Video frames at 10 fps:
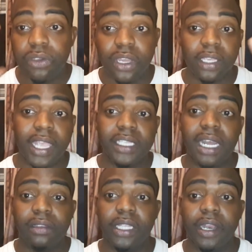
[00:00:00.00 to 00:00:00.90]
you young kids
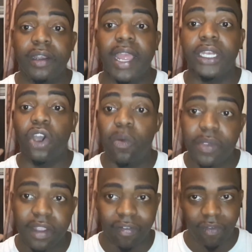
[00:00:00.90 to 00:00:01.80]
out there, like, don't
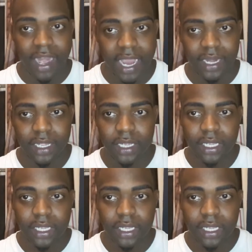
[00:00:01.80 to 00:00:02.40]
be afraid.